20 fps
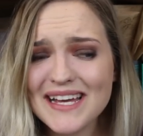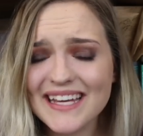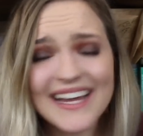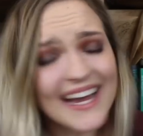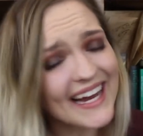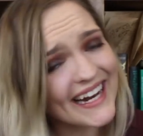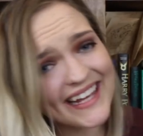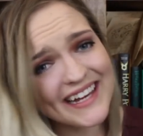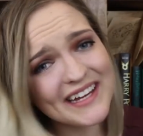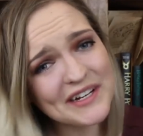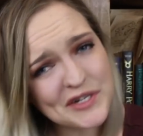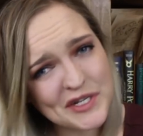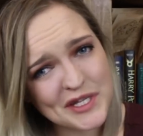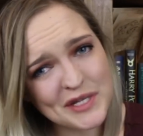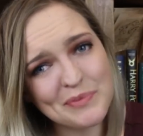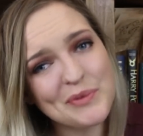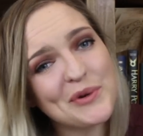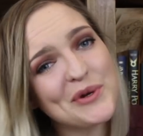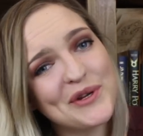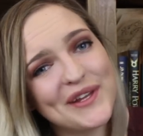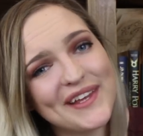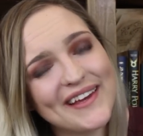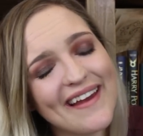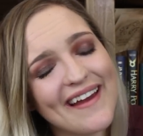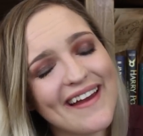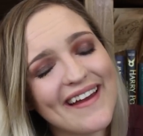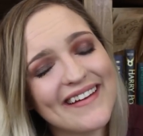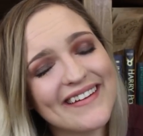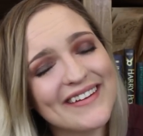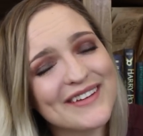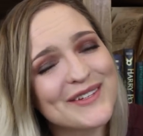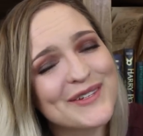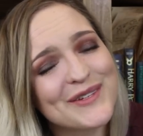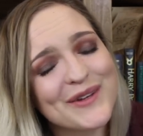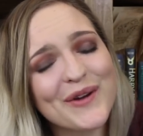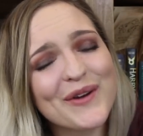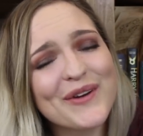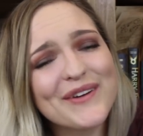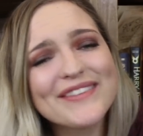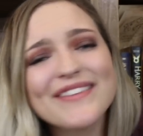getting into the mood again,
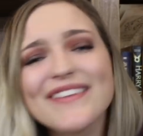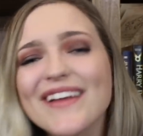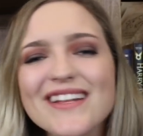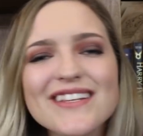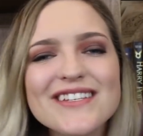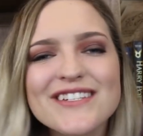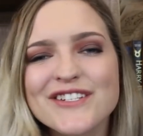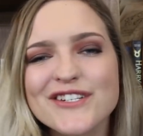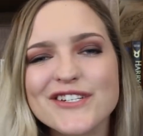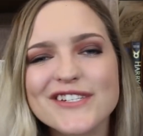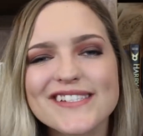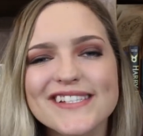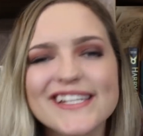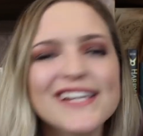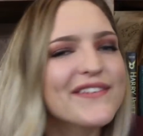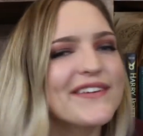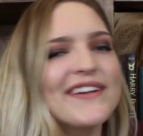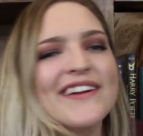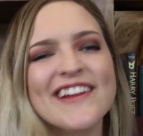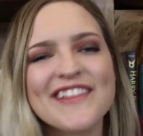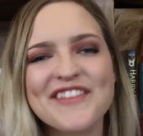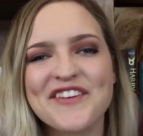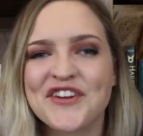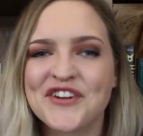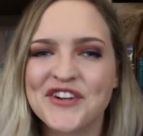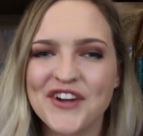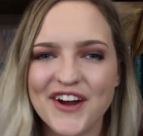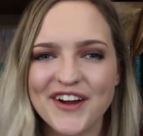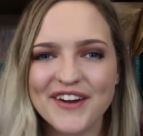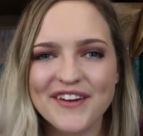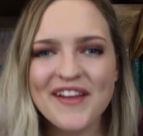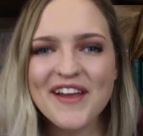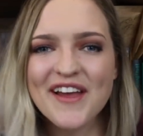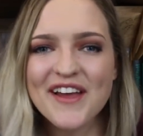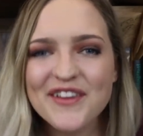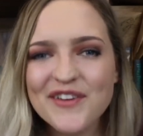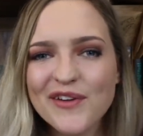so let's just give it another shot.